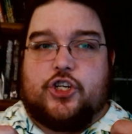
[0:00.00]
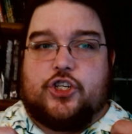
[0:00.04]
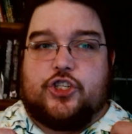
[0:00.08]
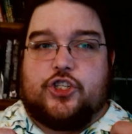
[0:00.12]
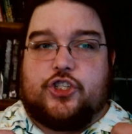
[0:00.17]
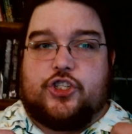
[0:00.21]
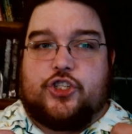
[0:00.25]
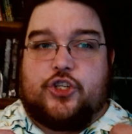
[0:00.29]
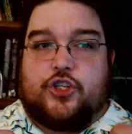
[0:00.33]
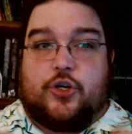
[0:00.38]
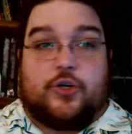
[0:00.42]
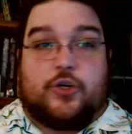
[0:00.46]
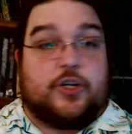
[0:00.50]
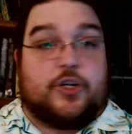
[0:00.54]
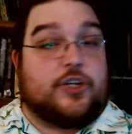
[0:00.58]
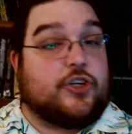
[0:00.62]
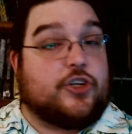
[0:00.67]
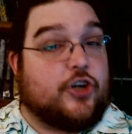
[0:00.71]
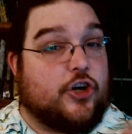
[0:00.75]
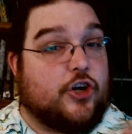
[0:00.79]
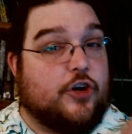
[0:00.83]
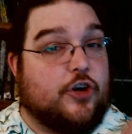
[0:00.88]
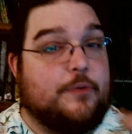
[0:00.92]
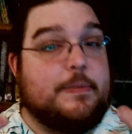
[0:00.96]
Your
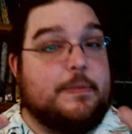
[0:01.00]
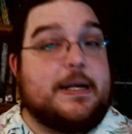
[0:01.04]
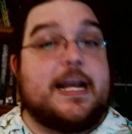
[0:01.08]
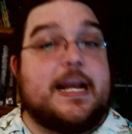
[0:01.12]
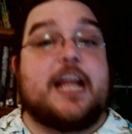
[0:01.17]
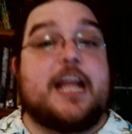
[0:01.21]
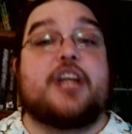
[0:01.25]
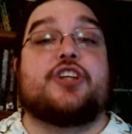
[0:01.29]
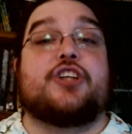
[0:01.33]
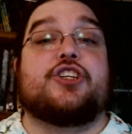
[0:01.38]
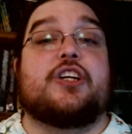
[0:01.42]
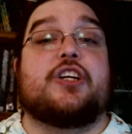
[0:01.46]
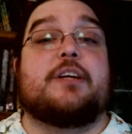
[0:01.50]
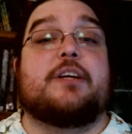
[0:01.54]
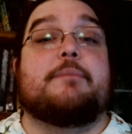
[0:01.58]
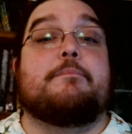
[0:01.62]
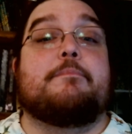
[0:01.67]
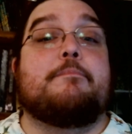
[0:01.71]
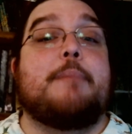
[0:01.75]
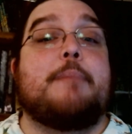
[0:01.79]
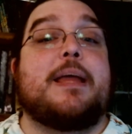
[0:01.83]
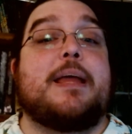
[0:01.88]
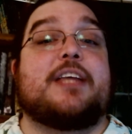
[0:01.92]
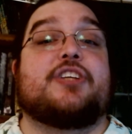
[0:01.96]
determination
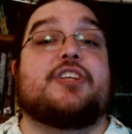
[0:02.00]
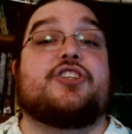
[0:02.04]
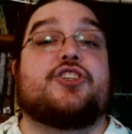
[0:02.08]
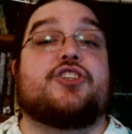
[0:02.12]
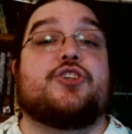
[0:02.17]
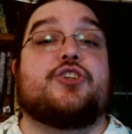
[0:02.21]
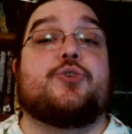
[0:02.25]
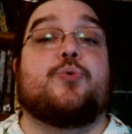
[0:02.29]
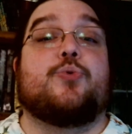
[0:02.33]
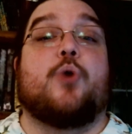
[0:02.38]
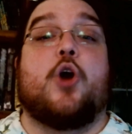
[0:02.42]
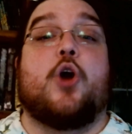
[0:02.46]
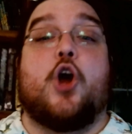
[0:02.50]
makes you